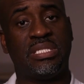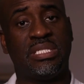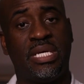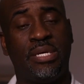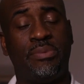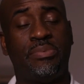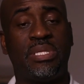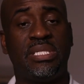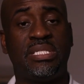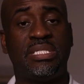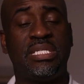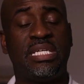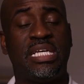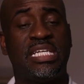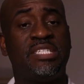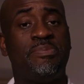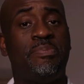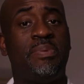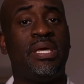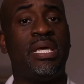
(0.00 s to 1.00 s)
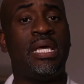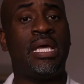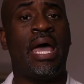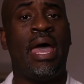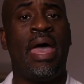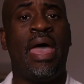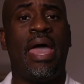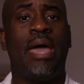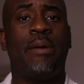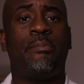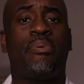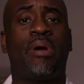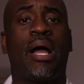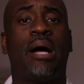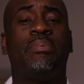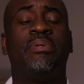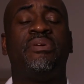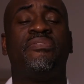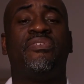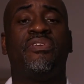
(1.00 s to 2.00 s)
hit with the CSP, and
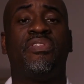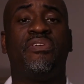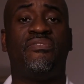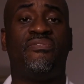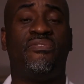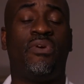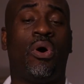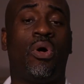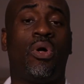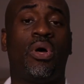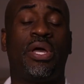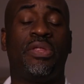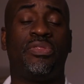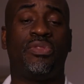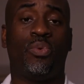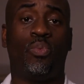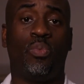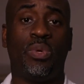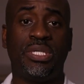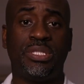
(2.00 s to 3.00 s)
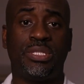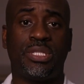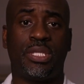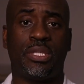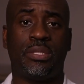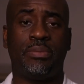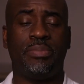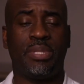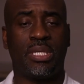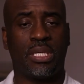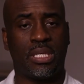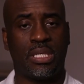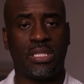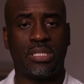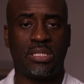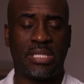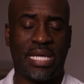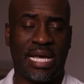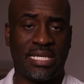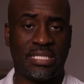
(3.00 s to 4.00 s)
probably for the fall and the winter,
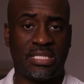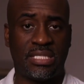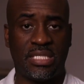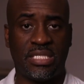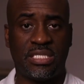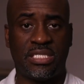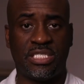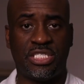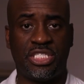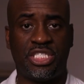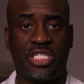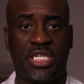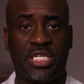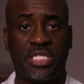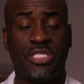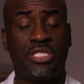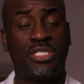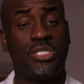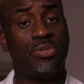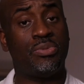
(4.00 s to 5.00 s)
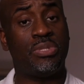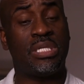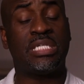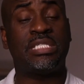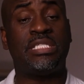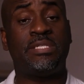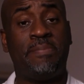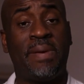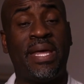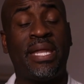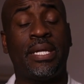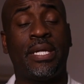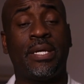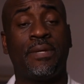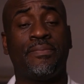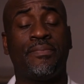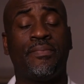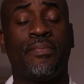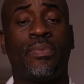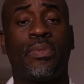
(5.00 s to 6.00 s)
because as seasons change, so does spending.
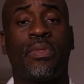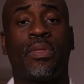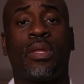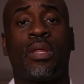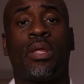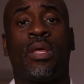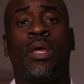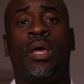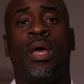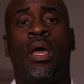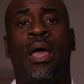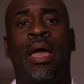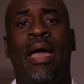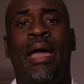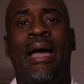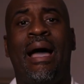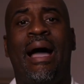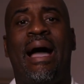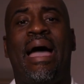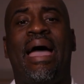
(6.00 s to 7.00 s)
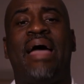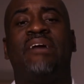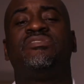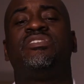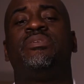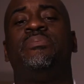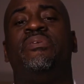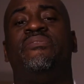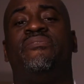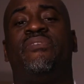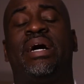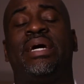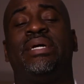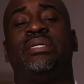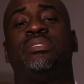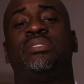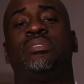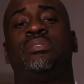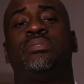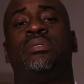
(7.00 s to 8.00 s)
I have some
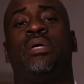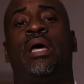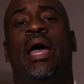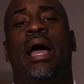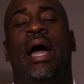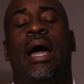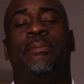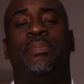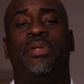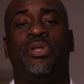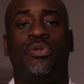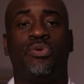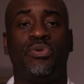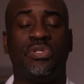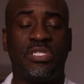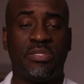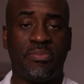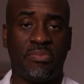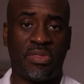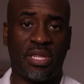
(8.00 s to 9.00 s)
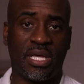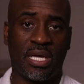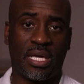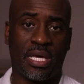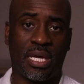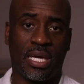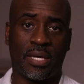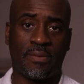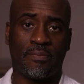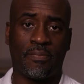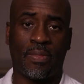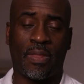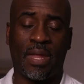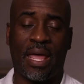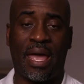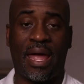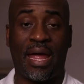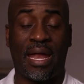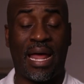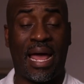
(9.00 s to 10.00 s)
advice. I've been doing some thinking,
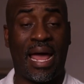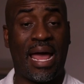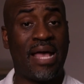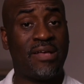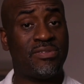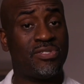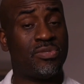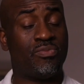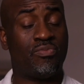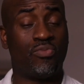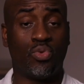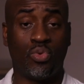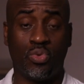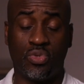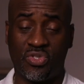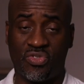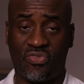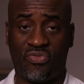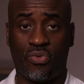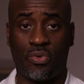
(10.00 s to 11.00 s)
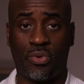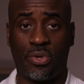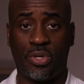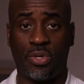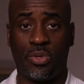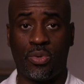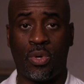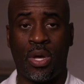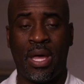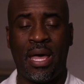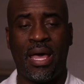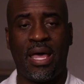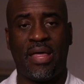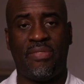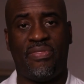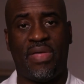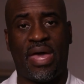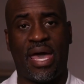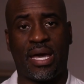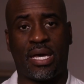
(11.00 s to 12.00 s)
and I have some rules for you
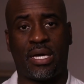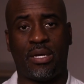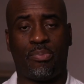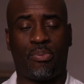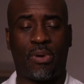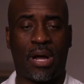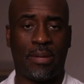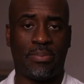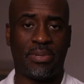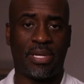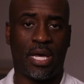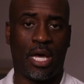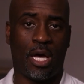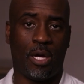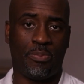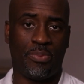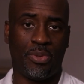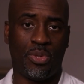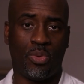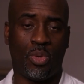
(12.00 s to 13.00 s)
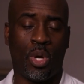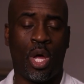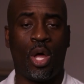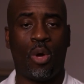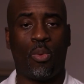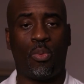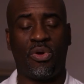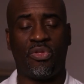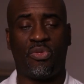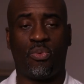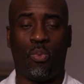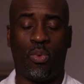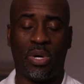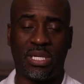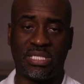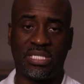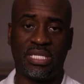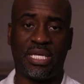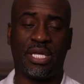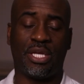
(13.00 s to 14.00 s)
that could probably help you with
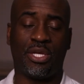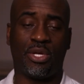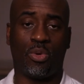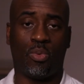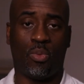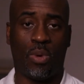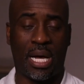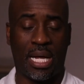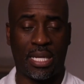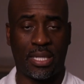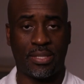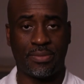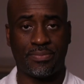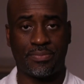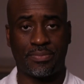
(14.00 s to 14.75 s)
what's in your wallet.